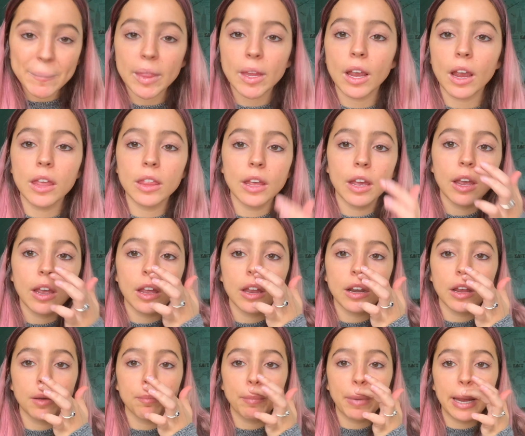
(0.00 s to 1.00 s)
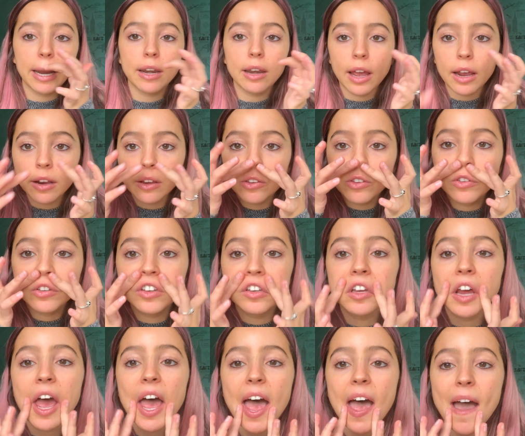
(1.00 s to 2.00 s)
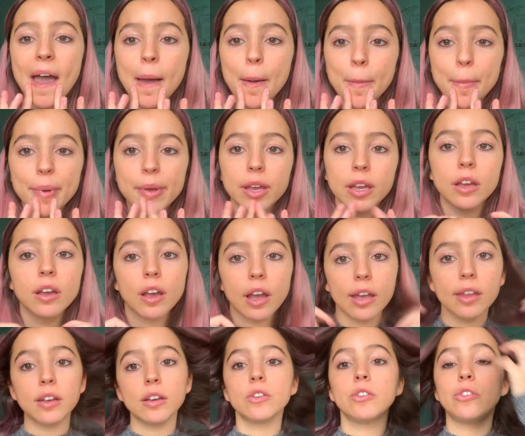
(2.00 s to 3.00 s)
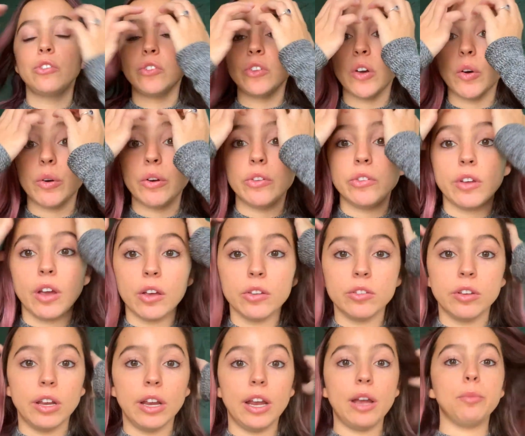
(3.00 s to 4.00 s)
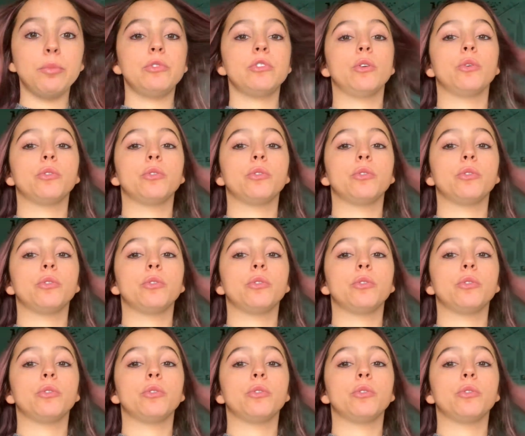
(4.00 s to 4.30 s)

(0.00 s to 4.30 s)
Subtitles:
And then my next step, I look so disgusting, I'm so